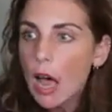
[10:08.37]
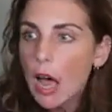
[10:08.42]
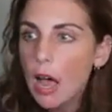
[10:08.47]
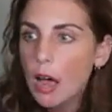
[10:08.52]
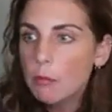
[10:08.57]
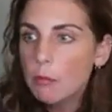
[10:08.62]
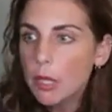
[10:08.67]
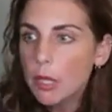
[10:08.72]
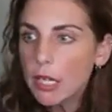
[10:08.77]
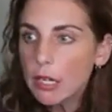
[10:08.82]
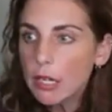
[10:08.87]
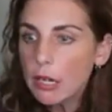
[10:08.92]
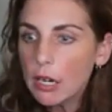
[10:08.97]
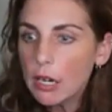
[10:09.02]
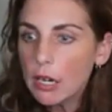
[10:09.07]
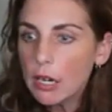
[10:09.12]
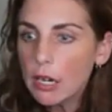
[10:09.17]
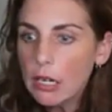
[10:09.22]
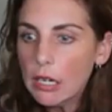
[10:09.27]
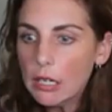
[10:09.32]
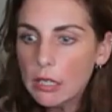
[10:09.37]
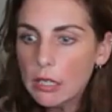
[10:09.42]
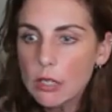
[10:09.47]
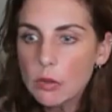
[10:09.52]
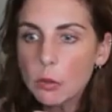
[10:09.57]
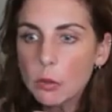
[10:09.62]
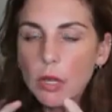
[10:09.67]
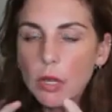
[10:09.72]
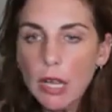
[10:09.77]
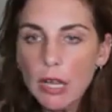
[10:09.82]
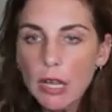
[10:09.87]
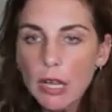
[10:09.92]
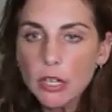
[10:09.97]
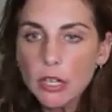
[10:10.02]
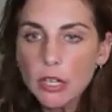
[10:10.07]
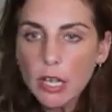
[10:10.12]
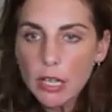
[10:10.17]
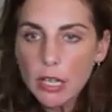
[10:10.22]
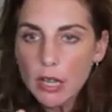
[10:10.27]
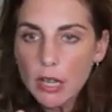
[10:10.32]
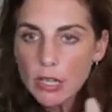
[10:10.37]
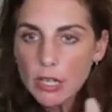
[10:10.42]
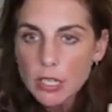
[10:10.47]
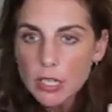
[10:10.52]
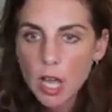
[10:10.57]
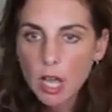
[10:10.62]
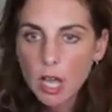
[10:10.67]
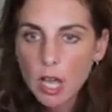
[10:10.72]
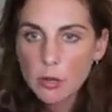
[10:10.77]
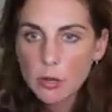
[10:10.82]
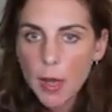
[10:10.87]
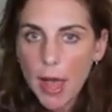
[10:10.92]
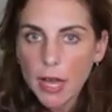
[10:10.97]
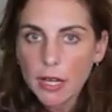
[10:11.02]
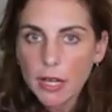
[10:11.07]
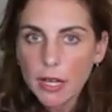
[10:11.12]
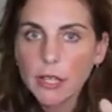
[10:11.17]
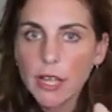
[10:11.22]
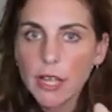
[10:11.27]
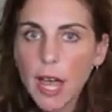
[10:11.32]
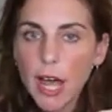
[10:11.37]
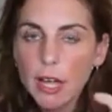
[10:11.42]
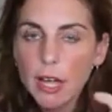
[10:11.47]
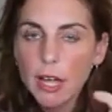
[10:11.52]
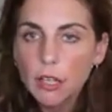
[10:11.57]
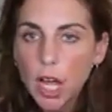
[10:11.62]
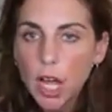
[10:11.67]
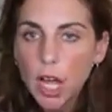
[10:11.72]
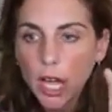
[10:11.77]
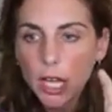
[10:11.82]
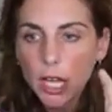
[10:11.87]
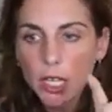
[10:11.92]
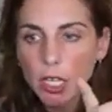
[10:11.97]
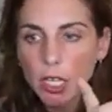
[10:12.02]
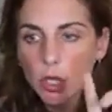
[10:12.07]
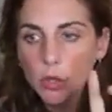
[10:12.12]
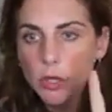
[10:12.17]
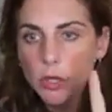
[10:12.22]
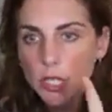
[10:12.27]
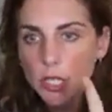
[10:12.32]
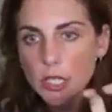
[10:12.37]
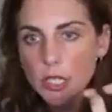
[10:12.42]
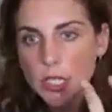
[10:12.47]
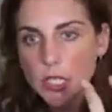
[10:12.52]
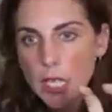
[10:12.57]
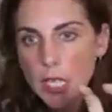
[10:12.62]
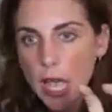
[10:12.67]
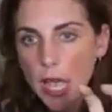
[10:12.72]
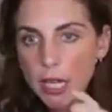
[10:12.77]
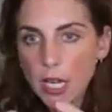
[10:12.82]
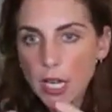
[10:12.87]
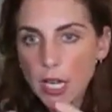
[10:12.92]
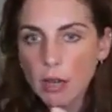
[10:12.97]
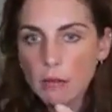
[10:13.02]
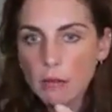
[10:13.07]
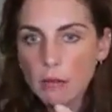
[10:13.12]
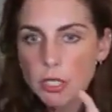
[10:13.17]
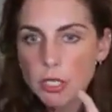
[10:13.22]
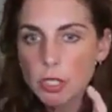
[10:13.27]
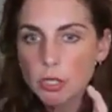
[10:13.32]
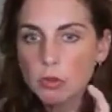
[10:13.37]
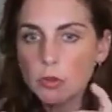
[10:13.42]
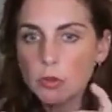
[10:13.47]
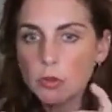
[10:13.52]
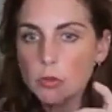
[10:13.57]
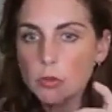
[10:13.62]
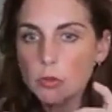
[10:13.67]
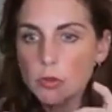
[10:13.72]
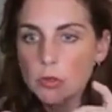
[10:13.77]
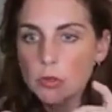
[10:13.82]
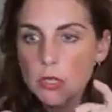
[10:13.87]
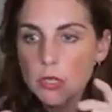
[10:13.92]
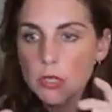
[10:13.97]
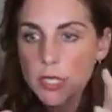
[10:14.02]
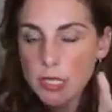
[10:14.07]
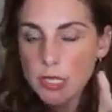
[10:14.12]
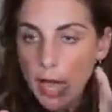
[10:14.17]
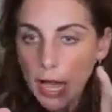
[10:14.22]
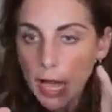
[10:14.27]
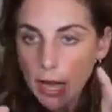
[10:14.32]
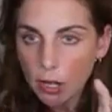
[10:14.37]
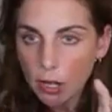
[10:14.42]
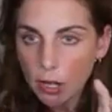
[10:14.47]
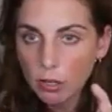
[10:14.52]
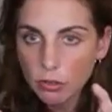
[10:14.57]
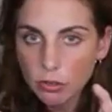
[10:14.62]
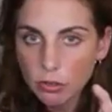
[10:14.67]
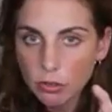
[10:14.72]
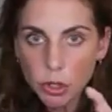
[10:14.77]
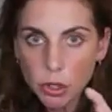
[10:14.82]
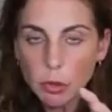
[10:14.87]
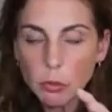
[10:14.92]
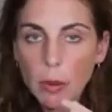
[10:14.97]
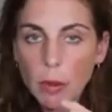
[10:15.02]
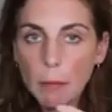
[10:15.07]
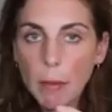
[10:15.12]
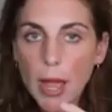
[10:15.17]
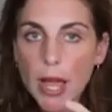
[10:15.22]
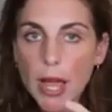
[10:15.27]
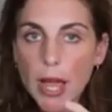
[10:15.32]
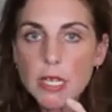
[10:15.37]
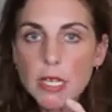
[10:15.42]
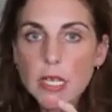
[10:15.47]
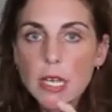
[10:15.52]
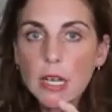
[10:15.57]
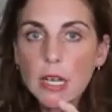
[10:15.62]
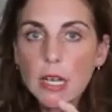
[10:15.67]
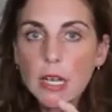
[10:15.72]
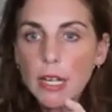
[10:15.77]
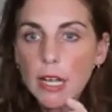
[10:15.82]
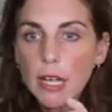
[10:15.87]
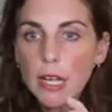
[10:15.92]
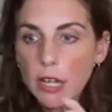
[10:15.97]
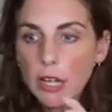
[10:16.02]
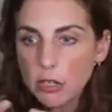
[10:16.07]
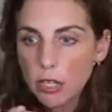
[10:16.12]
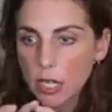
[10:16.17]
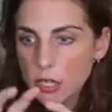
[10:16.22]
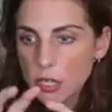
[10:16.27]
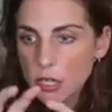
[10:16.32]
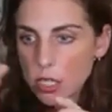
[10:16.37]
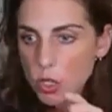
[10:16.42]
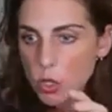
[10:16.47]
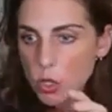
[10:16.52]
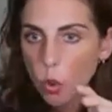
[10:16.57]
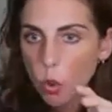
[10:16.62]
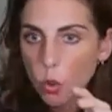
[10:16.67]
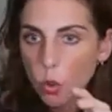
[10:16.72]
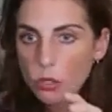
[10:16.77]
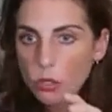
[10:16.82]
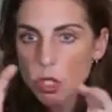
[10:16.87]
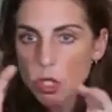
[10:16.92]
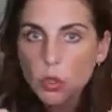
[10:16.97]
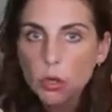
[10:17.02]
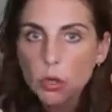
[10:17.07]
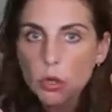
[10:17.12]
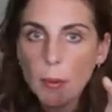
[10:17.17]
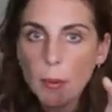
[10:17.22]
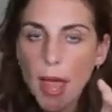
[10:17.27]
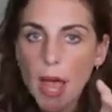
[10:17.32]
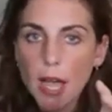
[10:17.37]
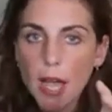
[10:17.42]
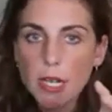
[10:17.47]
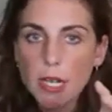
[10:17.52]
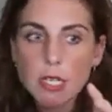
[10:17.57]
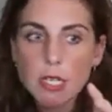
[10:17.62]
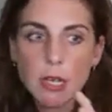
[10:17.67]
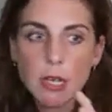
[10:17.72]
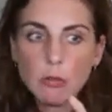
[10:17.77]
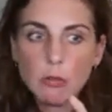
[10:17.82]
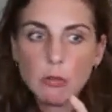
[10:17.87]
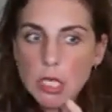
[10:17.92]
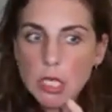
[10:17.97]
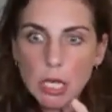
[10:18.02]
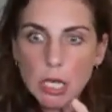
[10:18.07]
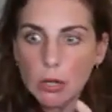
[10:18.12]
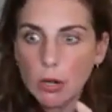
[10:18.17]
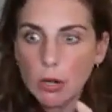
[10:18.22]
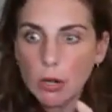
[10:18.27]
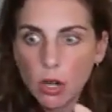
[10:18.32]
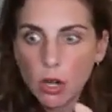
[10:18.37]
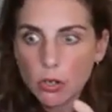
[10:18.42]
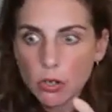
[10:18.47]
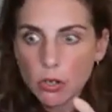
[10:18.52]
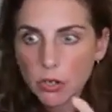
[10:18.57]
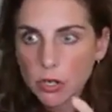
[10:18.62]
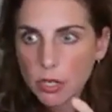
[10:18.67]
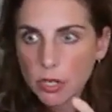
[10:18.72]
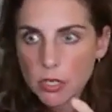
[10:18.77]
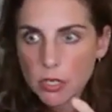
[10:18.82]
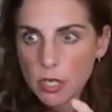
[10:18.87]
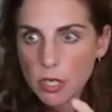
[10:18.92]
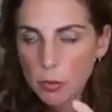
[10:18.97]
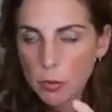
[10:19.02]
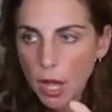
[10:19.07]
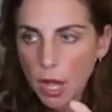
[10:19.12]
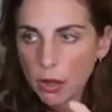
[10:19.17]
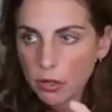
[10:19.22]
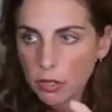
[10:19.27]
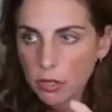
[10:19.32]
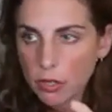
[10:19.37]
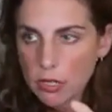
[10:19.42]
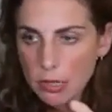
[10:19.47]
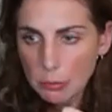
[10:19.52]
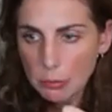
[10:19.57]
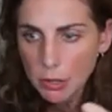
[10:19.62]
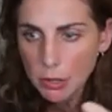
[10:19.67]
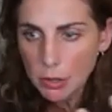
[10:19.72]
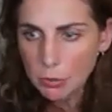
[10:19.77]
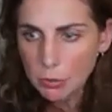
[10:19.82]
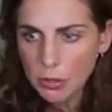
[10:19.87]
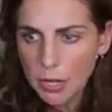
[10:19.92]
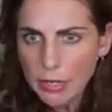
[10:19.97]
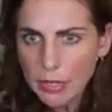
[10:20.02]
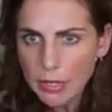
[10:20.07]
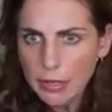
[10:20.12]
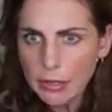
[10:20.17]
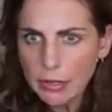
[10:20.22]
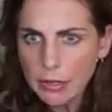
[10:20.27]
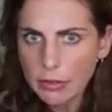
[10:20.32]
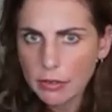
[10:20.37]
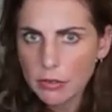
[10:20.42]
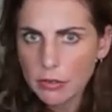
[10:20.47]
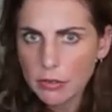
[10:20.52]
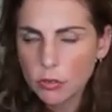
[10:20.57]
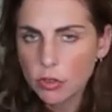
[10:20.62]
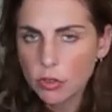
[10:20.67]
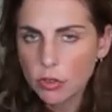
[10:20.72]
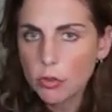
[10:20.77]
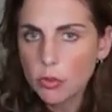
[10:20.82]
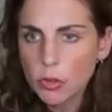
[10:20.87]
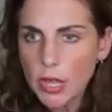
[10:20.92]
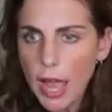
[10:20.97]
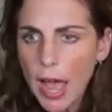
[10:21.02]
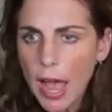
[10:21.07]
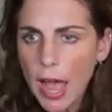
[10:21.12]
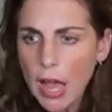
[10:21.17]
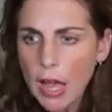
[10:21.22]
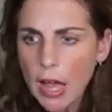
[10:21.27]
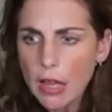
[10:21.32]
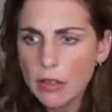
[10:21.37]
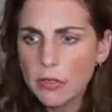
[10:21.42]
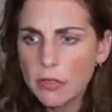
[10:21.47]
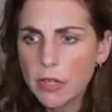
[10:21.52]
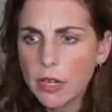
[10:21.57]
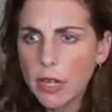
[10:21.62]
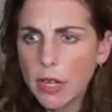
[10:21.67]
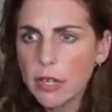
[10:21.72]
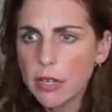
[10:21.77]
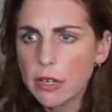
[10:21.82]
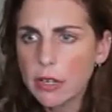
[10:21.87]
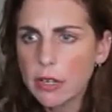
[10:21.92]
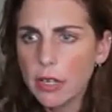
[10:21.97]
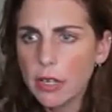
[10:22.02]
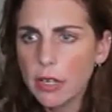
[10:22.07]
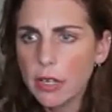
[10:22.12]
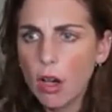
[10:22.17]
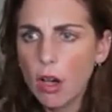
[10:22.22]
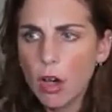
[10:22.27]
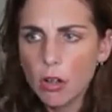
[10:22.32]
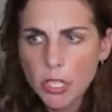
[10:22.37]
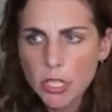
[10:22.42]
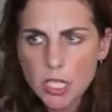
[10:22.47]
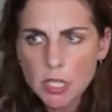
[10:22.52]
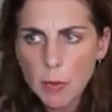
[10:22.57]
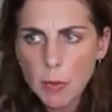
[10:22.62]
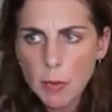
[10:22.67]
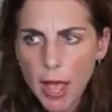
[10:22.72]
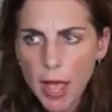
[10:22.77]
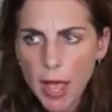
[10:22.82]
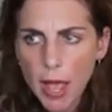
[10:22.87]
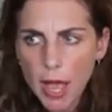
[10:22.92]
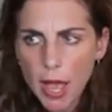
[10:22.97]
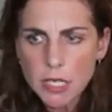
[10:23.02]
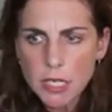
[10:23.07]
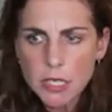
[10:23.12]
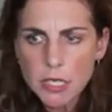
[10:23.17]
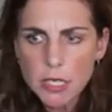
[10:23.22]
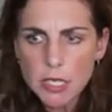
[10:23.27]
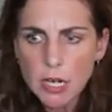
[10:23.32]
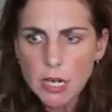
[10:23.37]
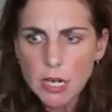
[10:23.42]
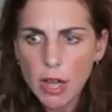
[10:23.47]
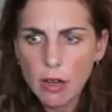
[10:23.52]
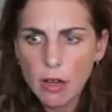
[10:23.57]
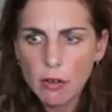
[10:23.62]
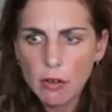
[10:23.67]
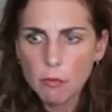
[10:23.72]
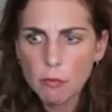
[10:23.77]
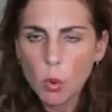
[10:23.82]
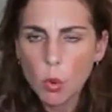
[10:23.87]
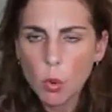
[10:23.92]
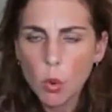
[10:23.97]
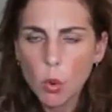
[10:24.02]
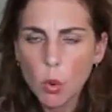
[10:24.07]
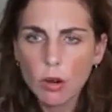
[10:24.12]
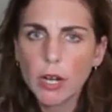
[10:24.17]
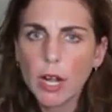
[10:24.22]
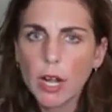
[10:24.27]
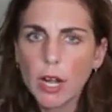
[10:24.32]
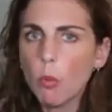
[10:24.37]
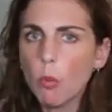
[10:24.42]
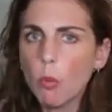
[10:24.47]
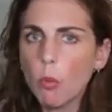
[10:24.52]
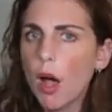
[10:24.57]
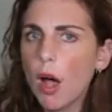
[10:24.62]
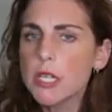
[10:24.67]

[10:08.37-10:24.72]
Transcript: I'm like, oh, well, look, and I saw on the back of the catalog, like you can sign up to sell 31 bags, and you got this whole slew of bags, and it was like $100 and some. I'm like, well, I can do that, and then I can get all these bags, and I'll have more of what I want.